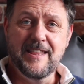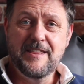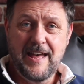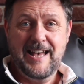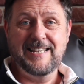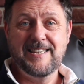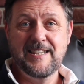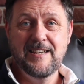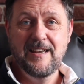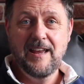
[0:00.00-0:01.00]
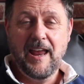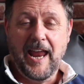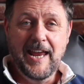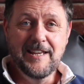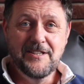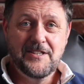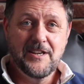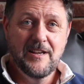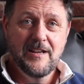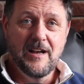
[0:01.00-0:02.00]
That is
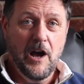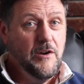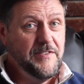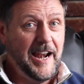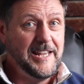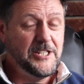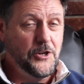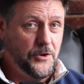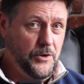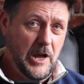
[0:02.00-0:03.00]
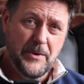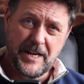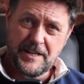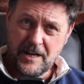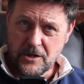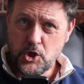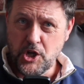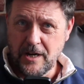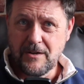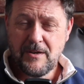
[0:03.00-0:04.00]
Overlays.uno in a
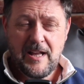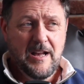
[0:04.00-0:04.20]
nutshell.